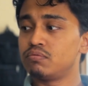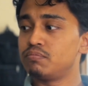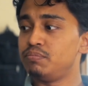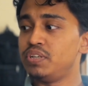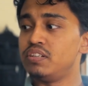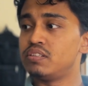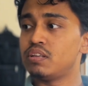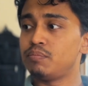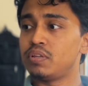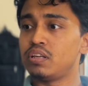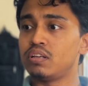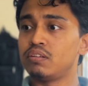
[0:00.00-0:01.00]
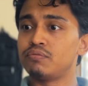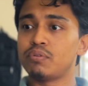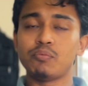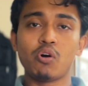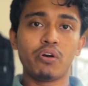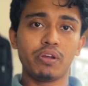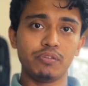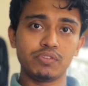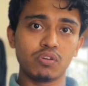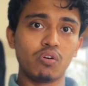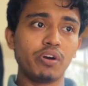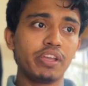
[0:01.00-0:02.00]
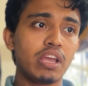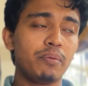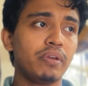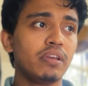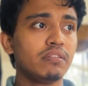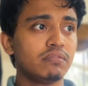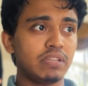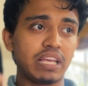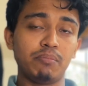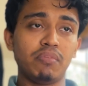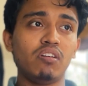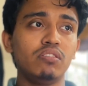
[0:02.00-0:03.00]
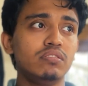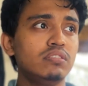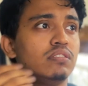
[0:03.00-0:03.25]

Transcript: build something from using origami, like a bird,